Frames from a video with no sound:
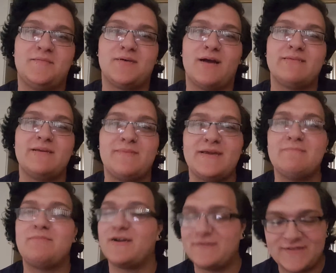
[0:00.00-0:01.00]
probably be
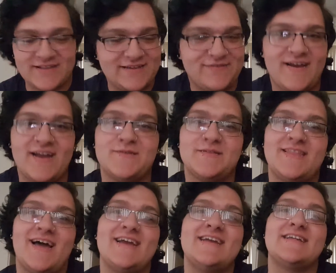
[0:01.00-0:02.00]
perfectly fine with
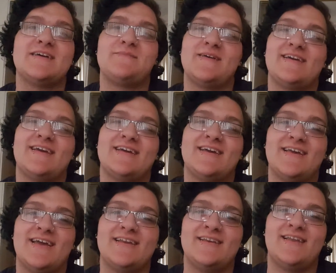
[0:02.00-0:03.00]
not eating a pancake
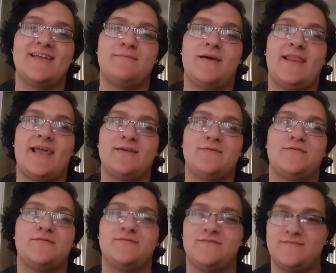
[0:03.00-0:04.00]
again in my
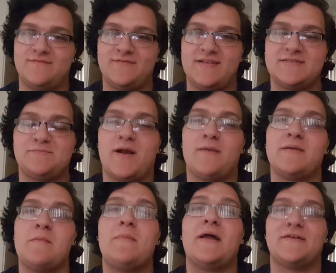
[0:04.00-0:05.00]
life. It's
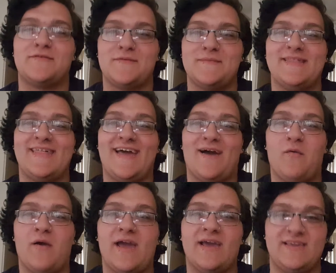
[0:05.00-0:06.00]
probably better for me that
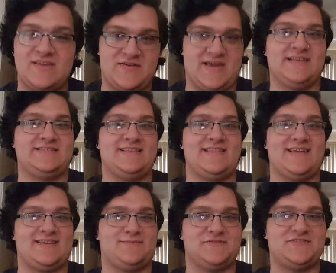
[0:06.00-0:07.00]
way. You guys see
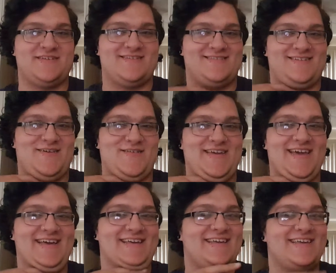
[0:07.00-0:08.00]
that double chin? Oh
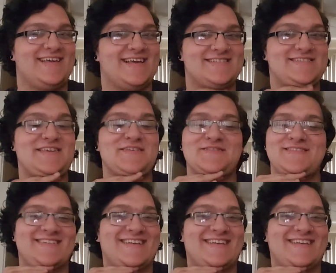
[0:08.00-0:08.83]
yeah, it's cute.